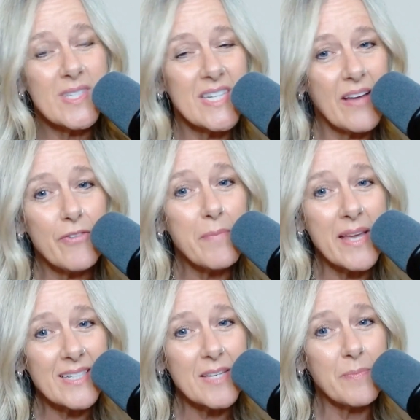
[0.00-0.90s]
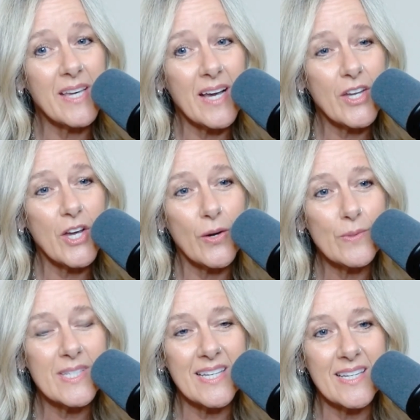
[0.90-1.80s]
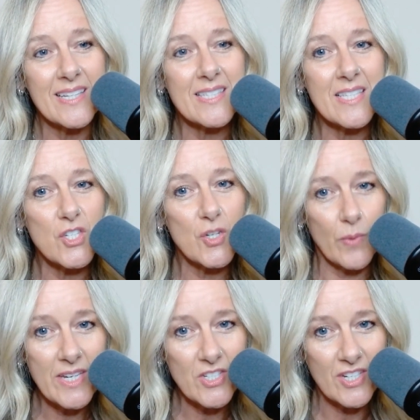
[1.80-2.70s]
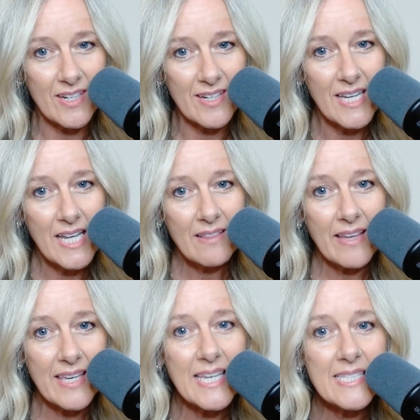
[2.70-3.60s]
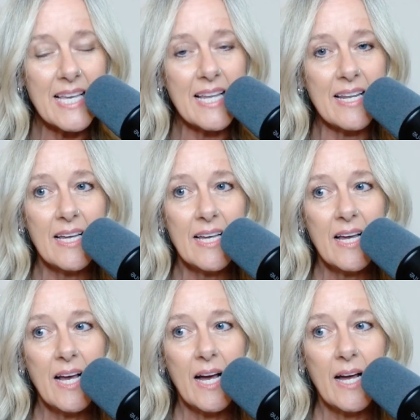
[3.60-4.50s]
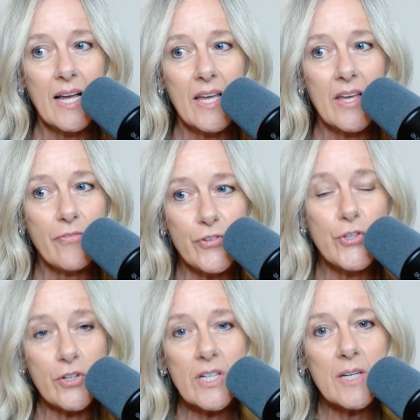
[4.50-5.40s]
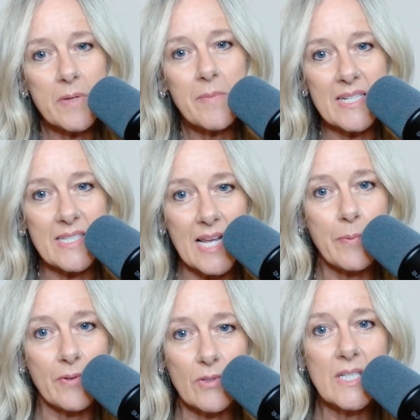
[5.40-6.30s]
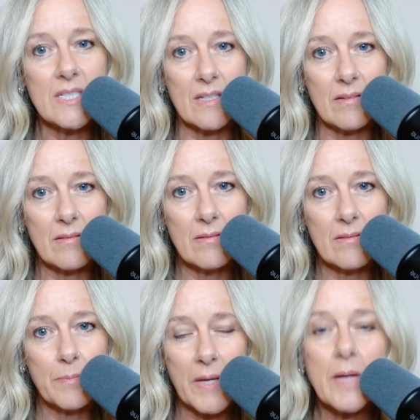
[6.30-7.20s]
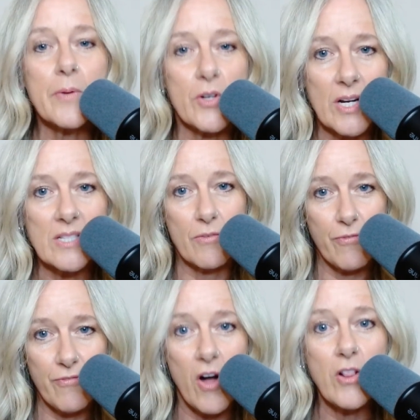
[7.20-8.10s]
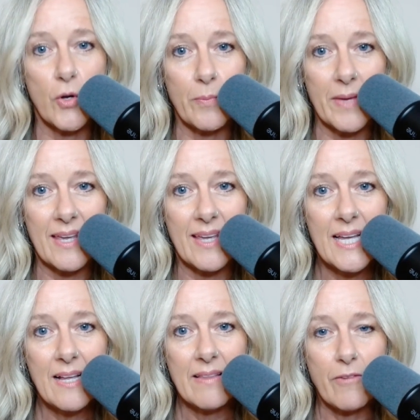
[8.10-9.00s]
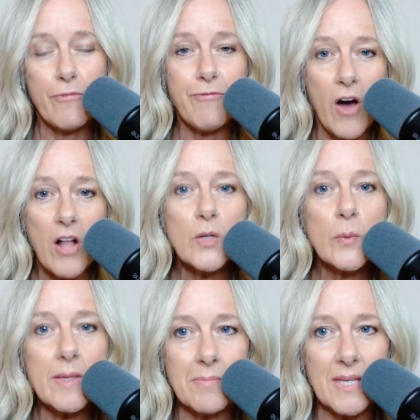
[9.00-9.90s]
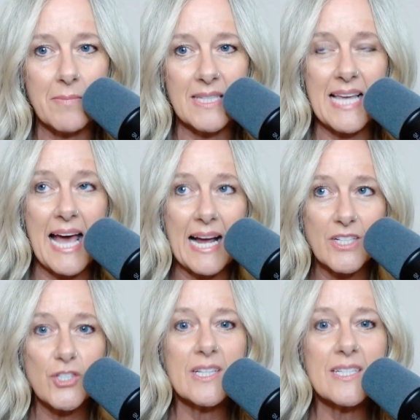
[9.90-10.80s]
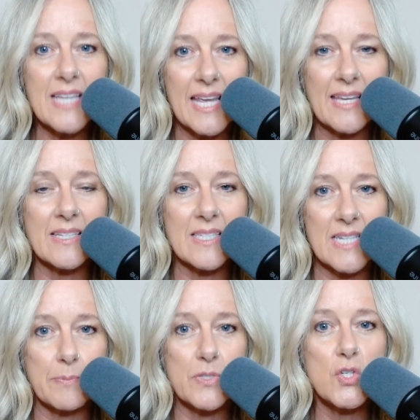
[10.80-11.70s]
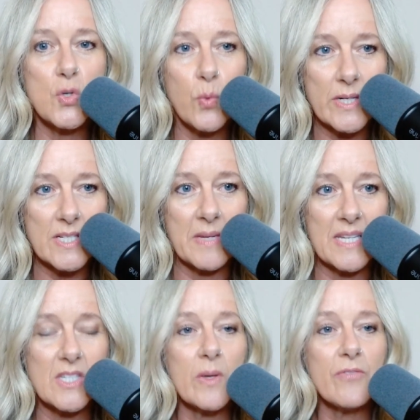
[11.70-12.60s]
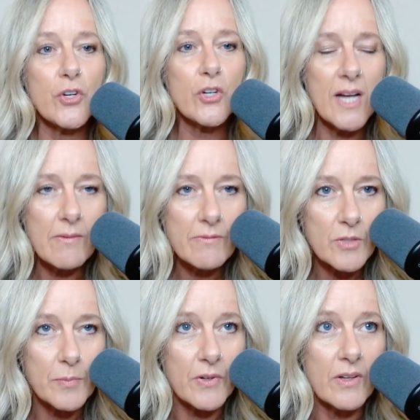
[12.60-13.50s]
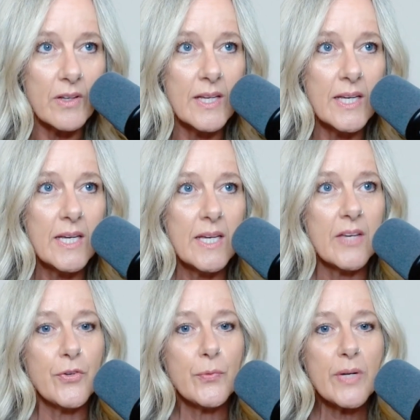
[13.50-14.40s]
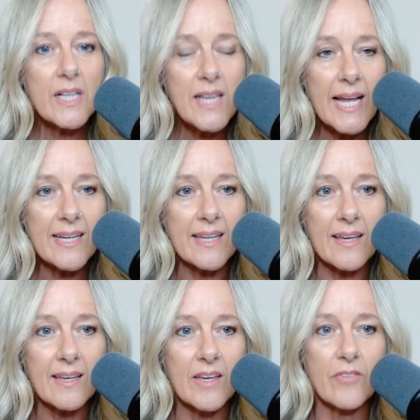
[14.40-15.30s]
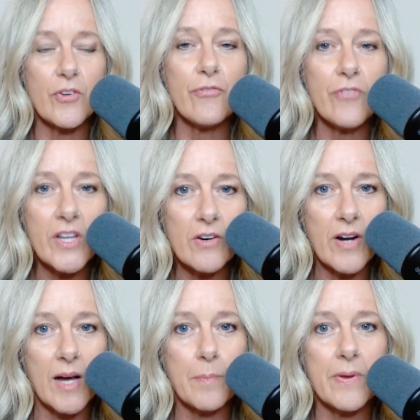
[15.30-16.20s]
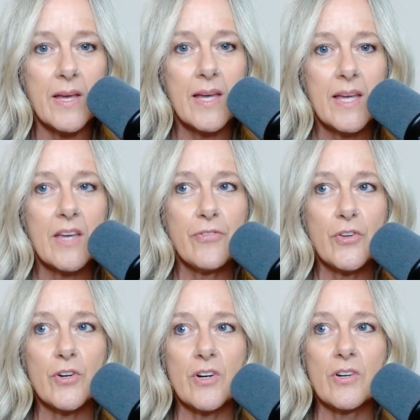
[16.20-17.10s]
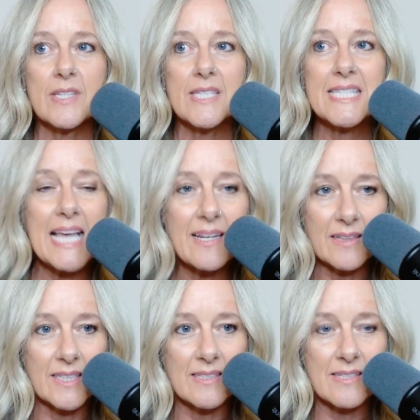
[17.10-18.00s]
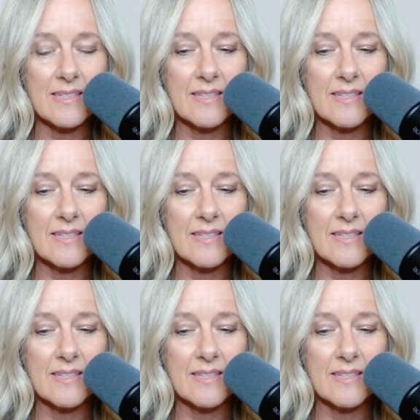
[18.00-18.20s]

was never meant to be a cozy situation. Like he said, if you're going to be my disciple, you need to pick up your cross and follow me. Like following me means actually taking steps towards me. So if you're comfortable, if you're reclining, if your feet are up, if you're settled,